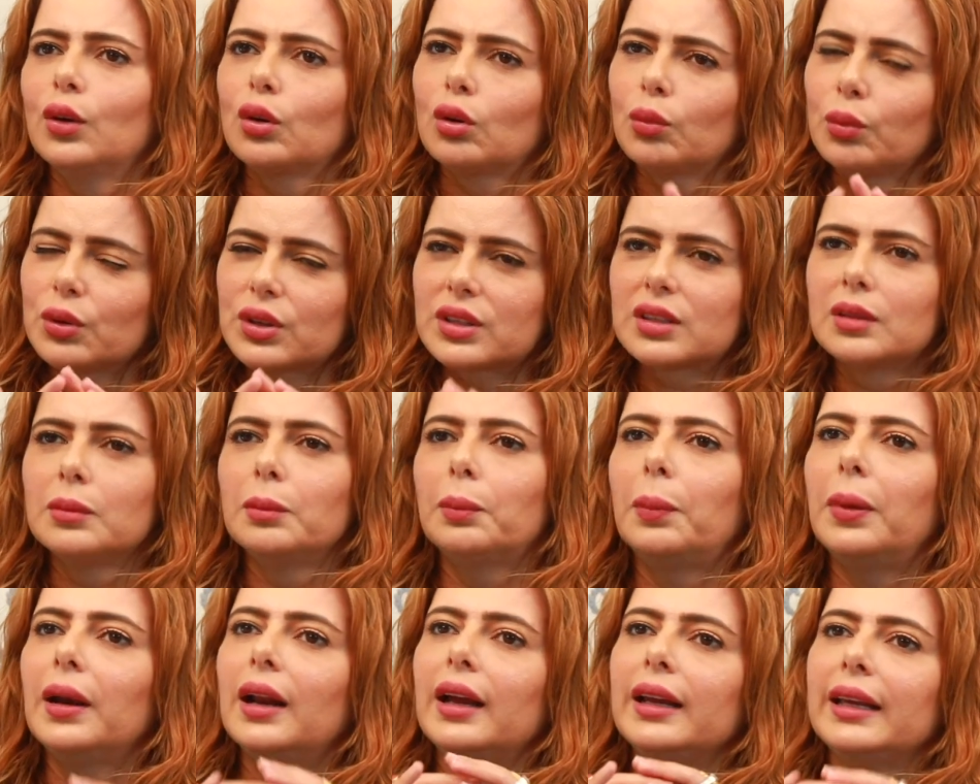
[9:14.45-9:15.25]
Rombo
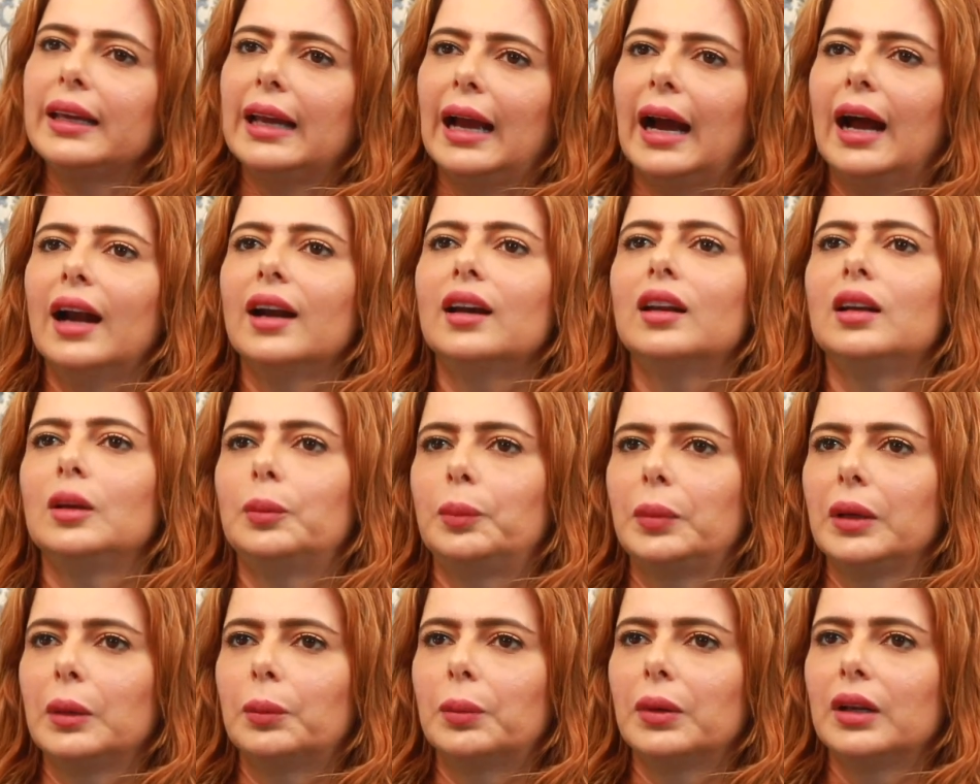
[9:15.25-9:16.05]
simple he
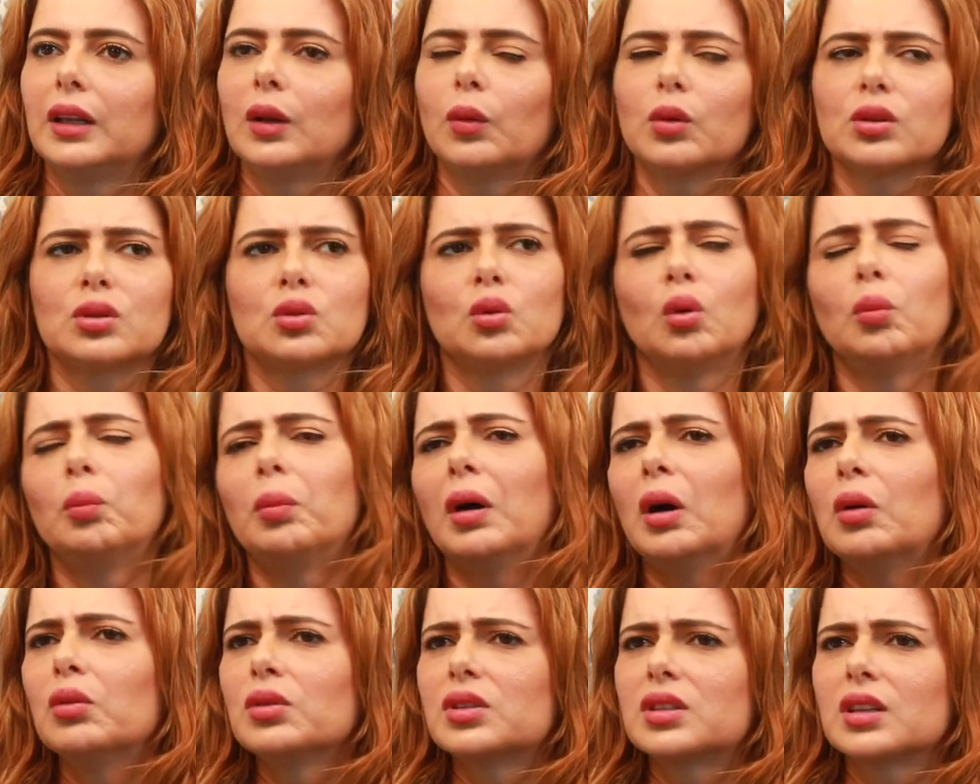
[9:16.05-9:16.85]
handled people. There was no
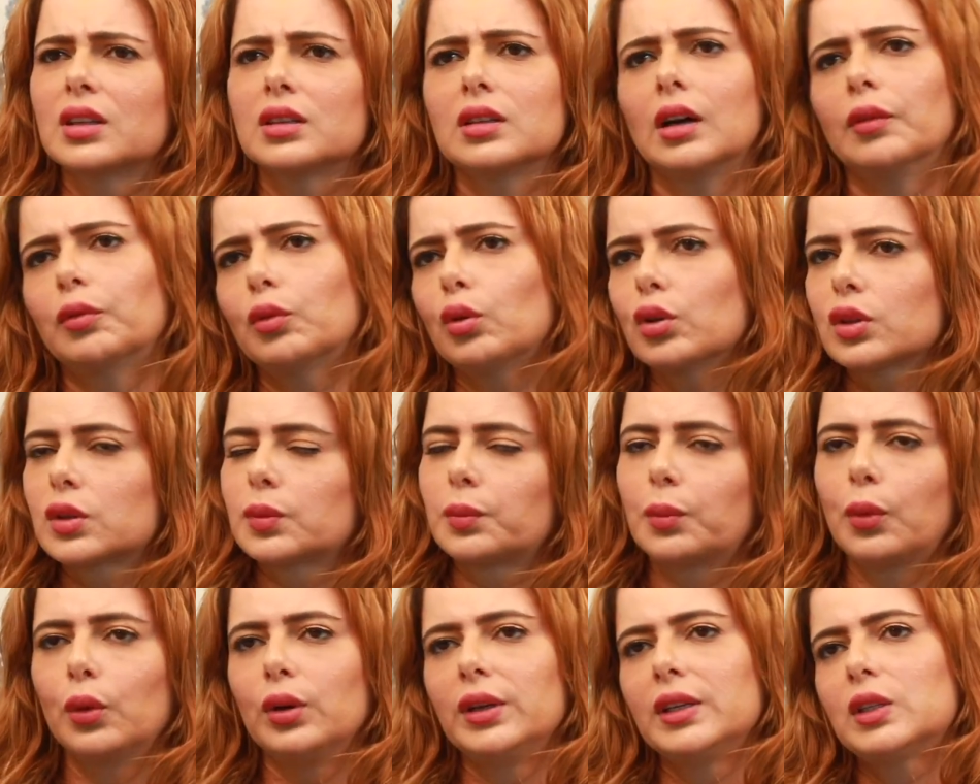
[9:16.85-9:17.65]
bouncers. Of course
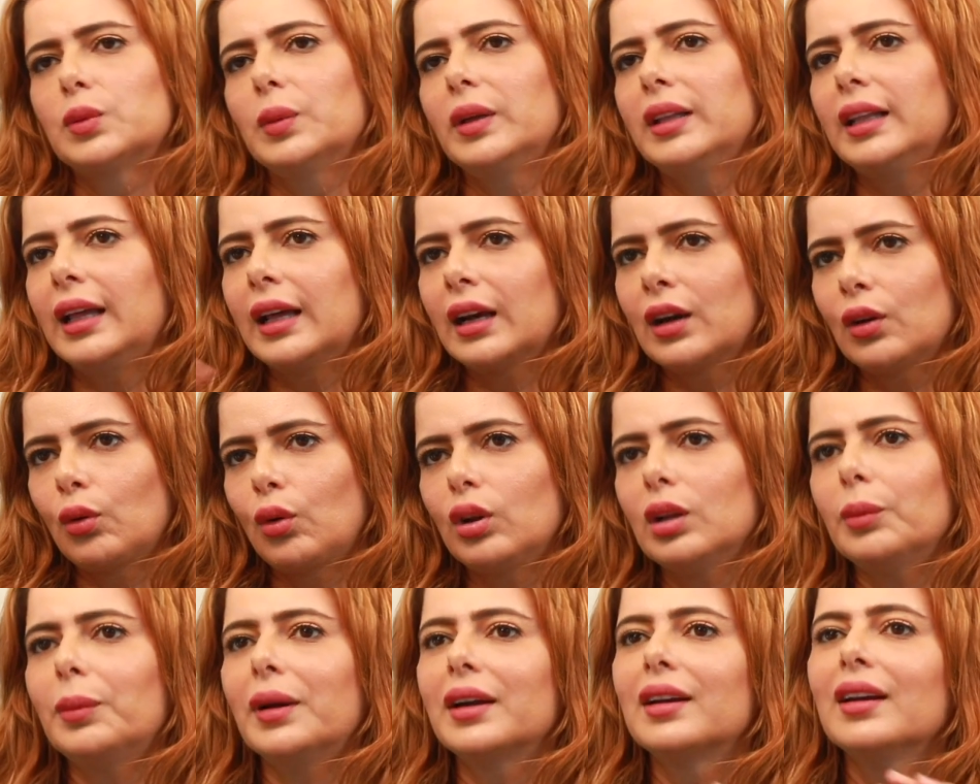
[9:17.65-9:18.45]
police were there and
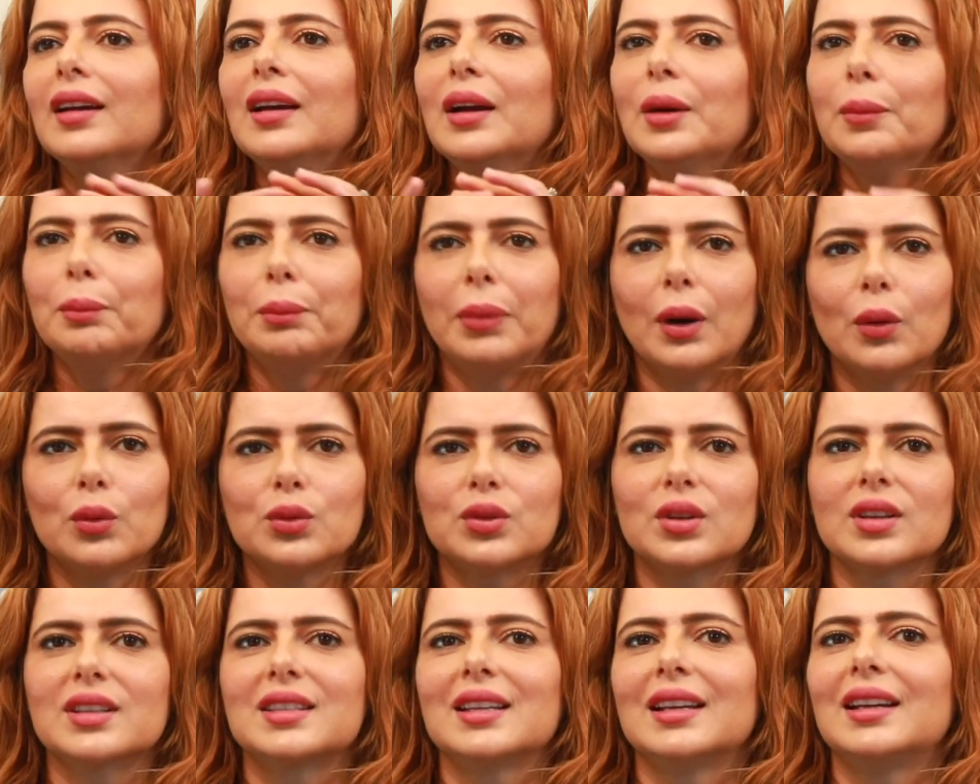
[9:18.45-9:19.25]
all, but
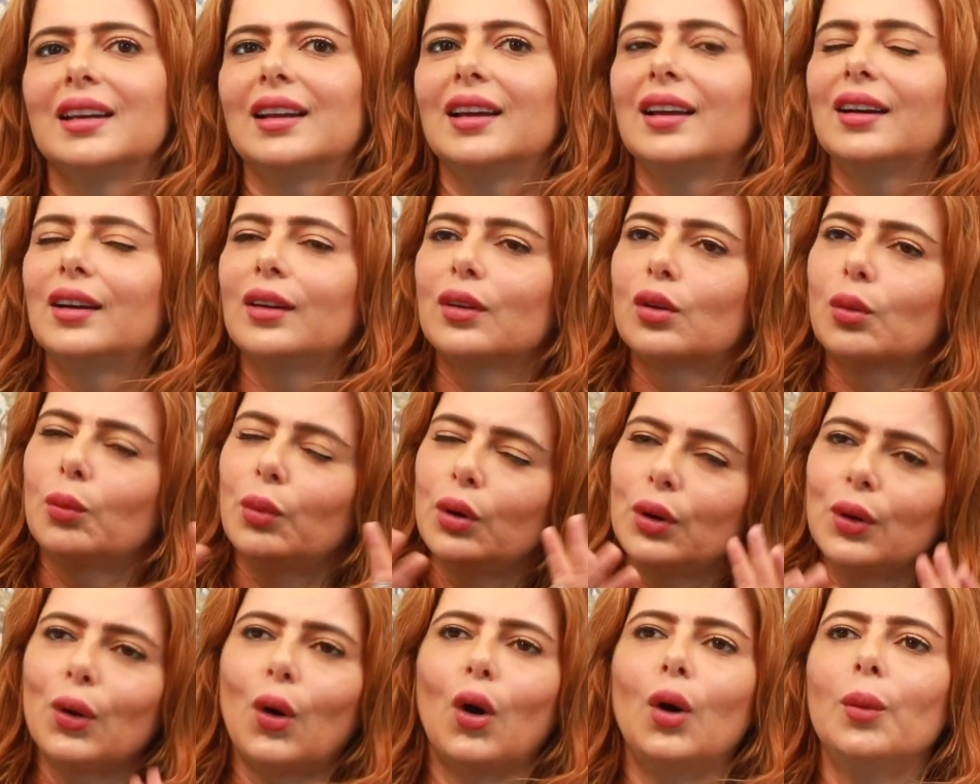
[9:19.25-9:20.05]
bouncers illa.
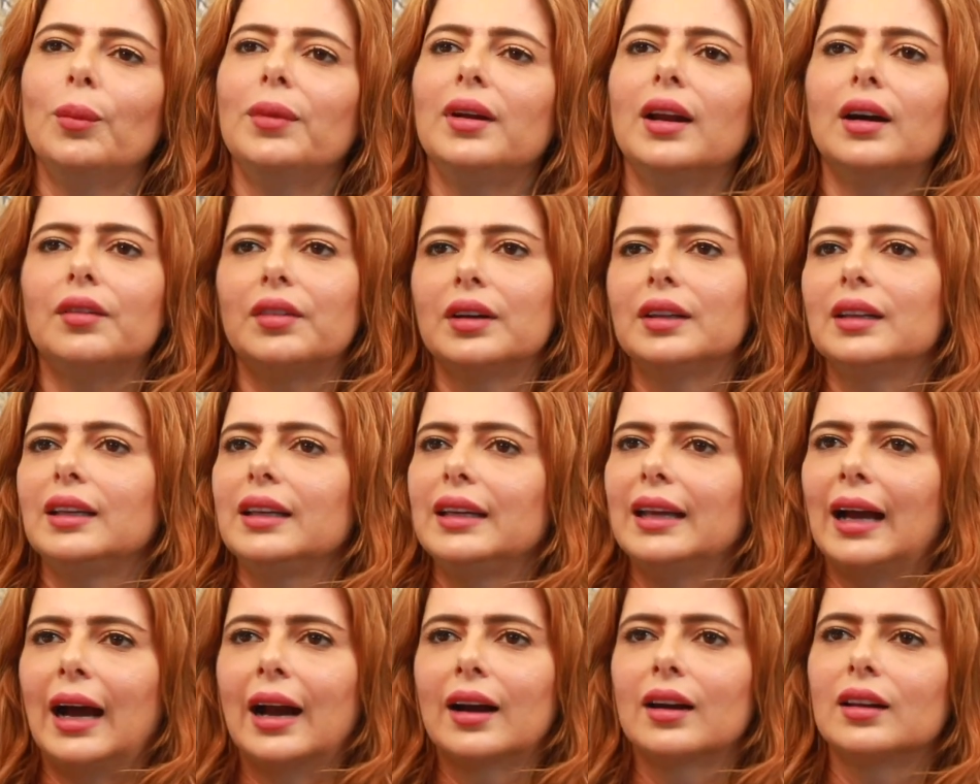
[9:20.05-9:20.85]
Rombo normally vandu
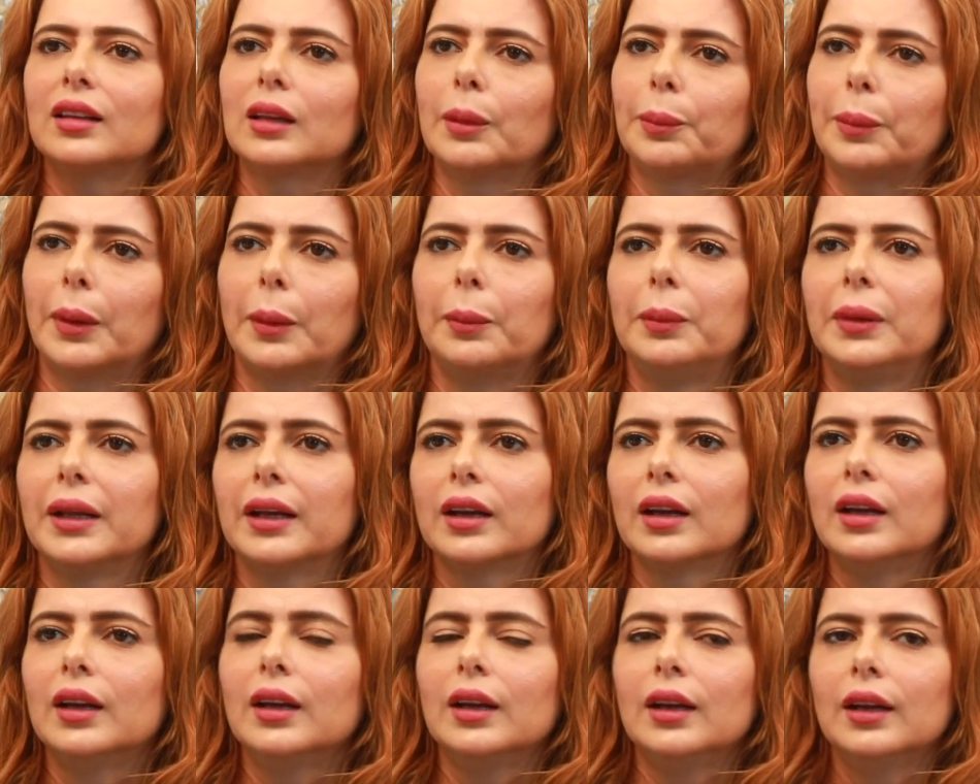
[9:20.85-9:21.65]
he handled the
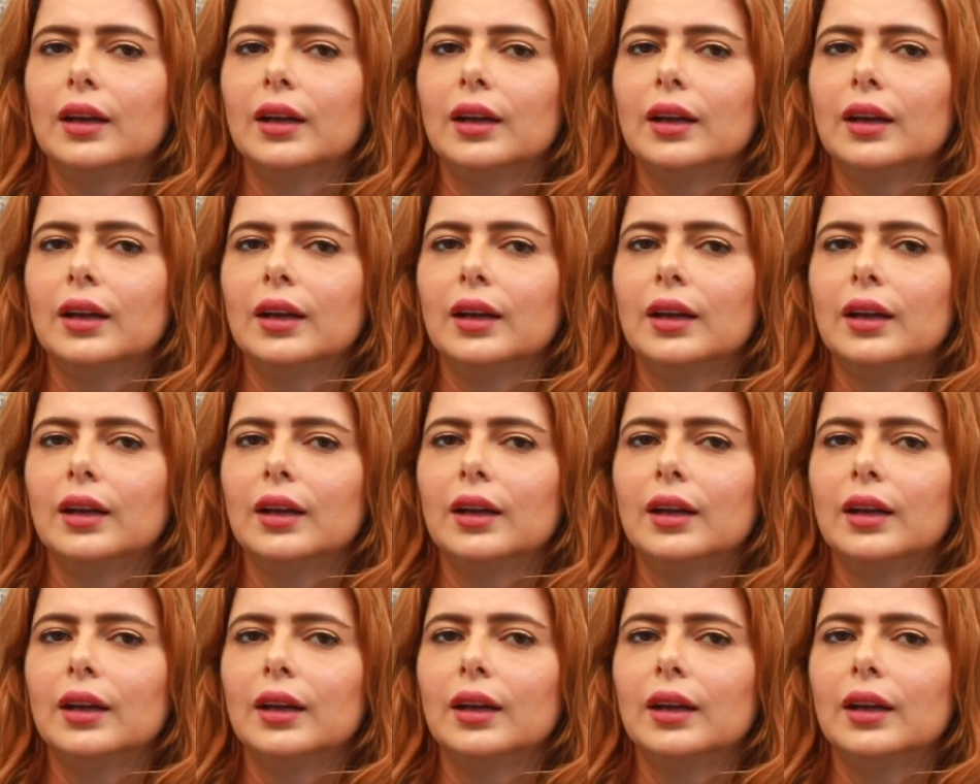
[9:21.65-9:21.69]
public.